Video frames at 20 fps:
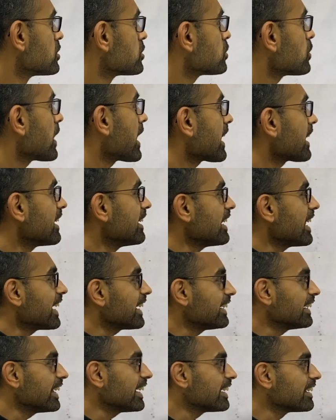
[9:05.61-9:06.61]
So
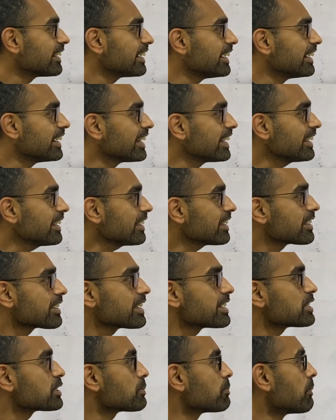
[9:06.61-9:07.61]
eclectic reading
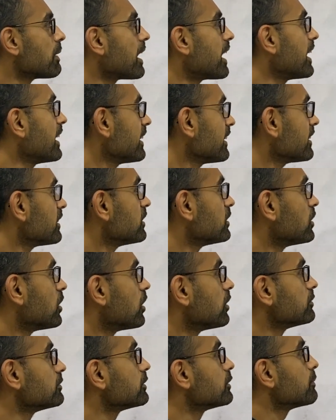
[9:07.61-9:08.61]
is part
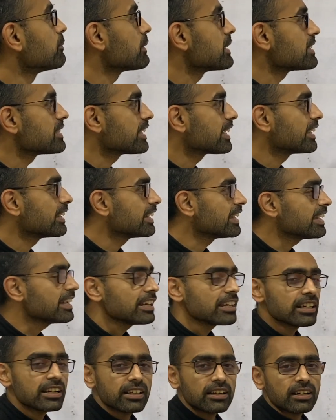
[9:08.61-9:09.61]
of
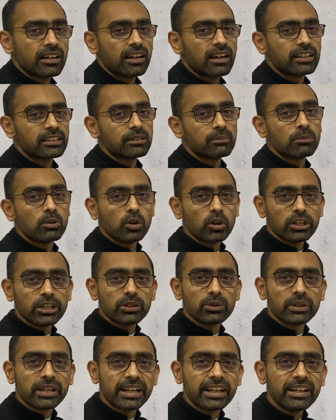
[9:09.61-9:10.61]
basically the more
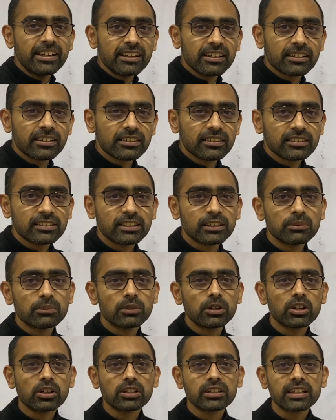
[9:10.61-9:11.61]
you read,
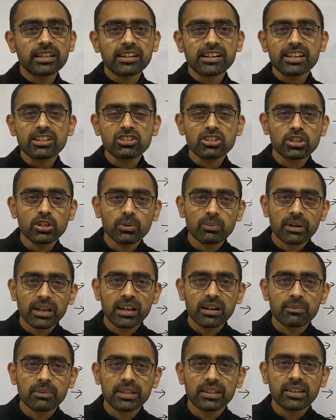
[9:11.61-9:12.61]
the rich you
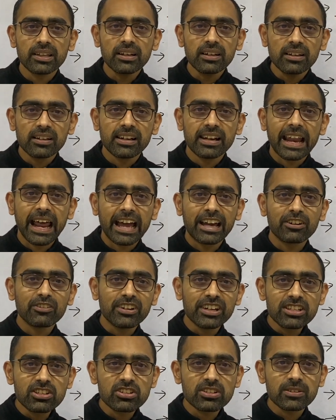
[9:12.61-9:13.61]
become in the
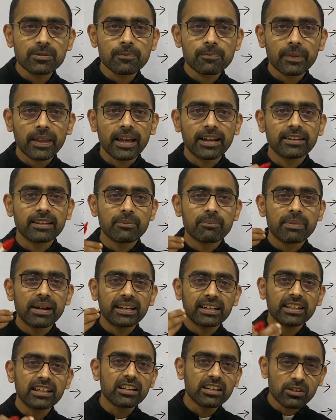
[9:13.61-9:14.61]
language, and the
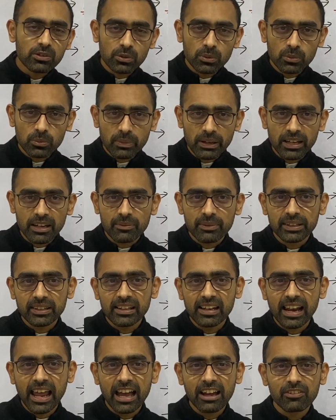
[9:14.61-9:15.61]
better you become in
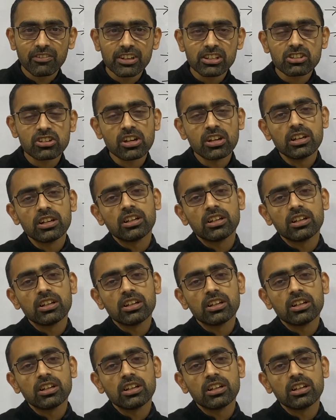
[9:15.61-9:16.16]
the language,